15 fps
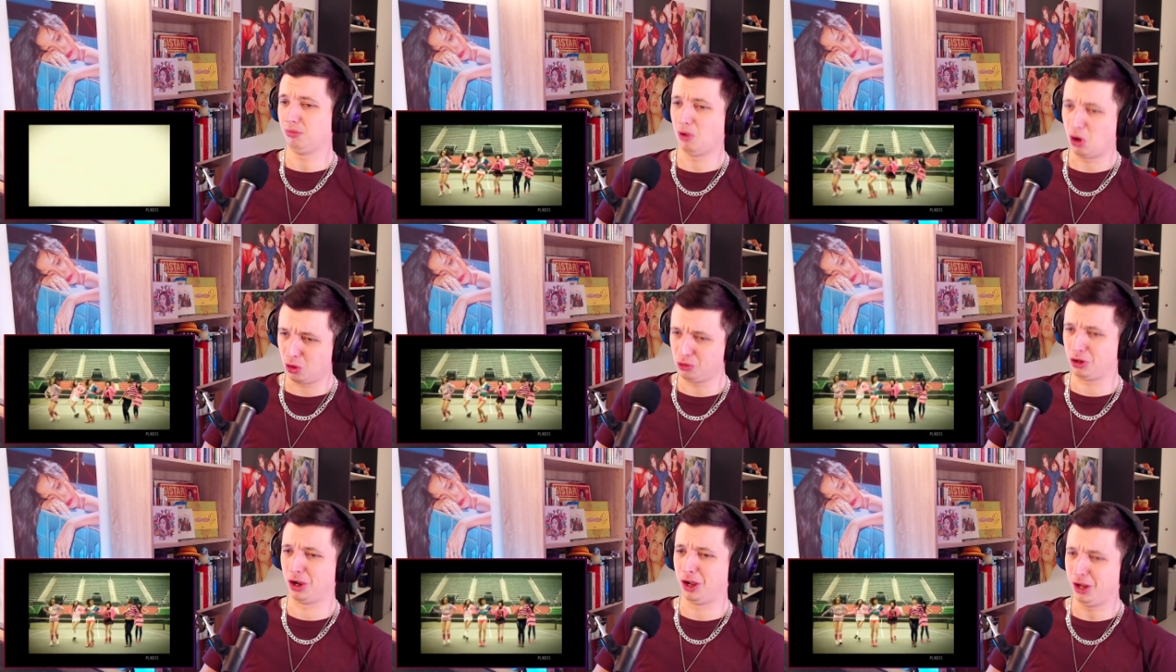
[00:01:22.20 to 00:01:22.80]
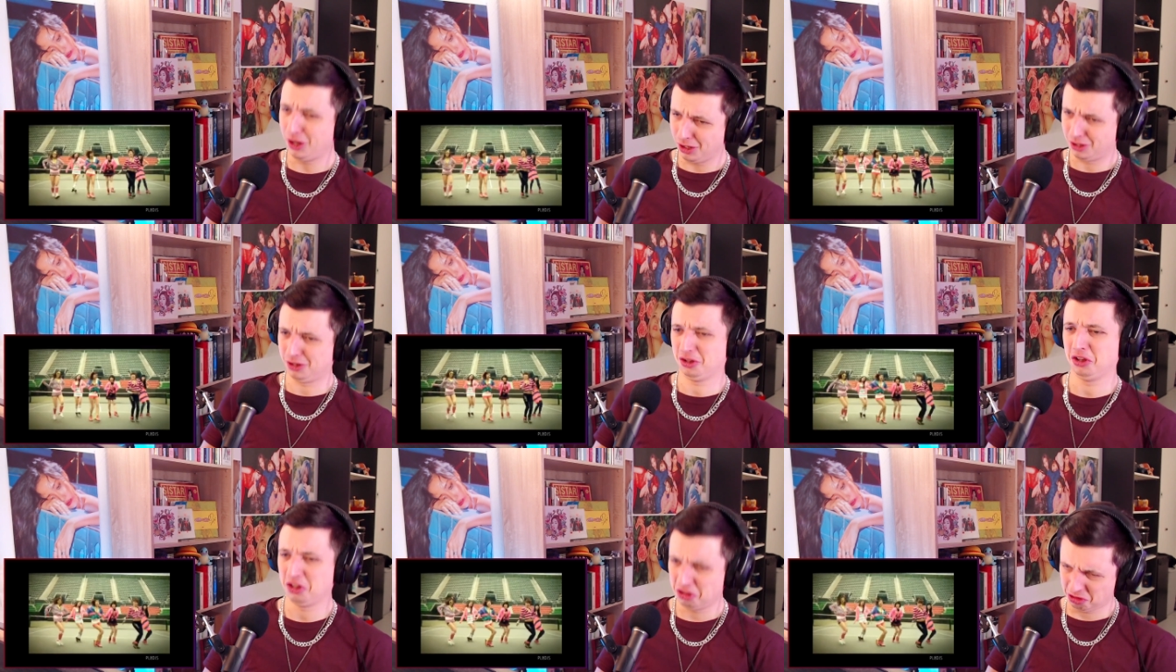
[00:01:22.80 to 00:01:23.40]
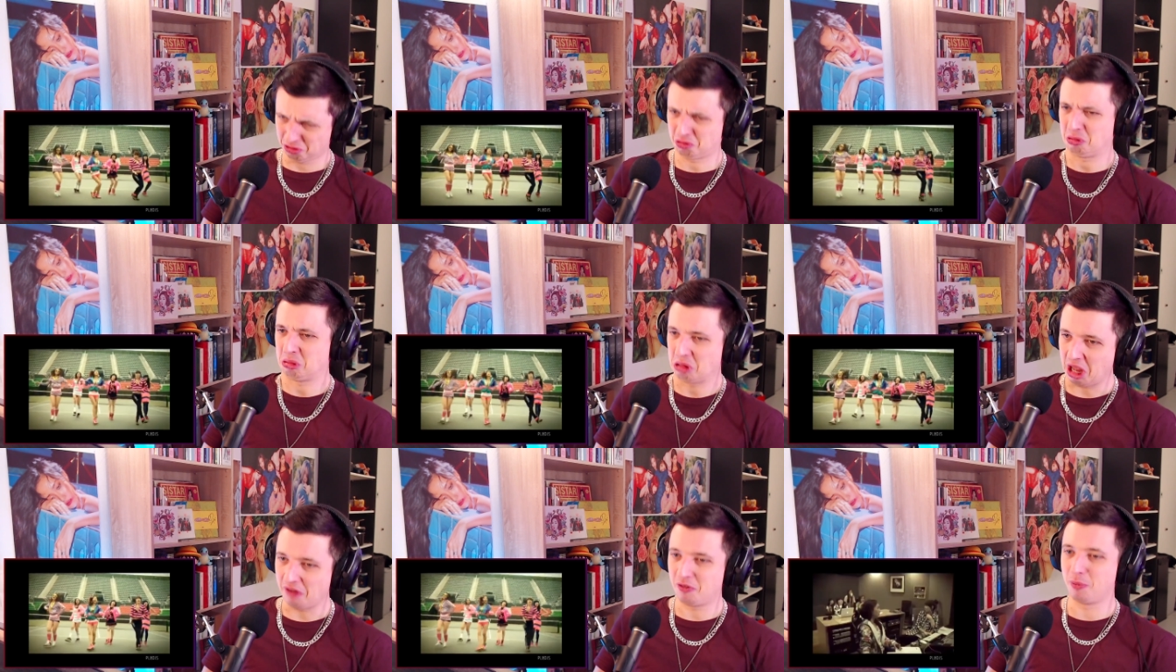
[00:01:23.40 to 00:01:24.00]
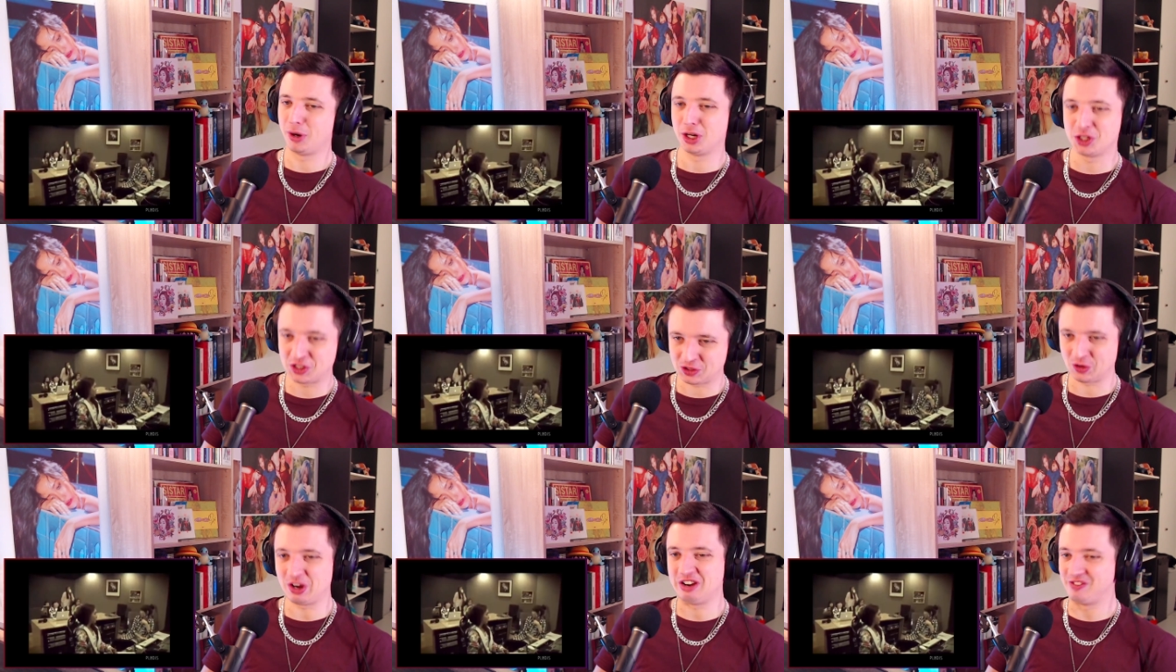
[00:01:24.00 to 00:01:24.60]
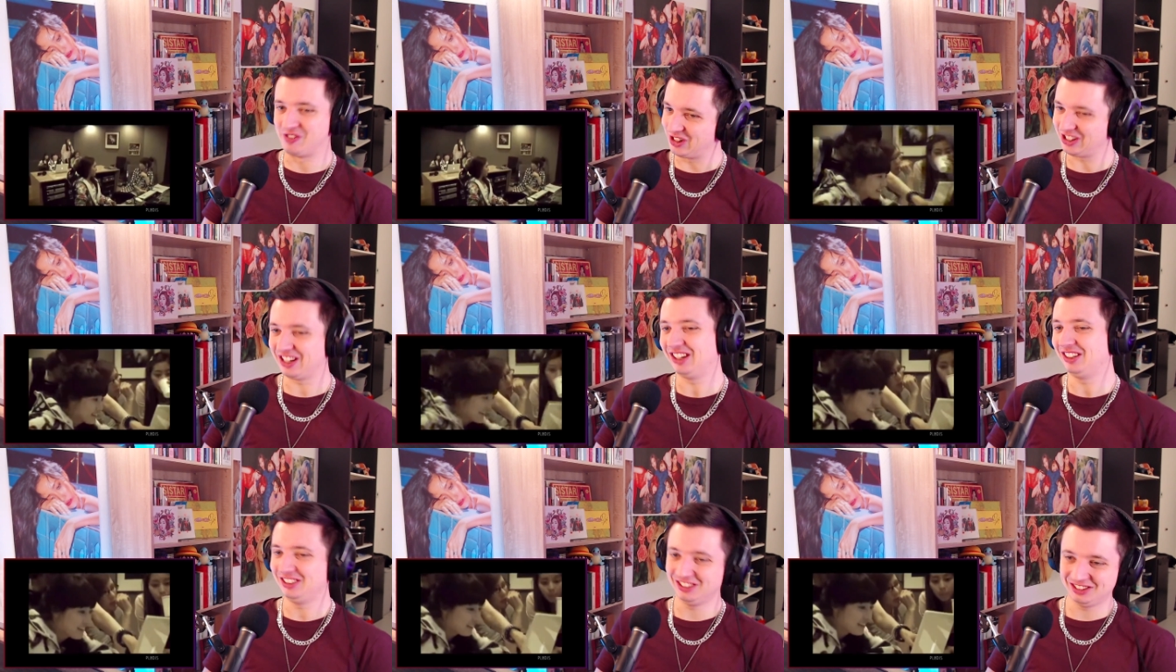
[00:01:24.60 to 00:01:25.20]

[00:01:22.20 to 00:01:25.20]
Okay. Everybody scream, okay.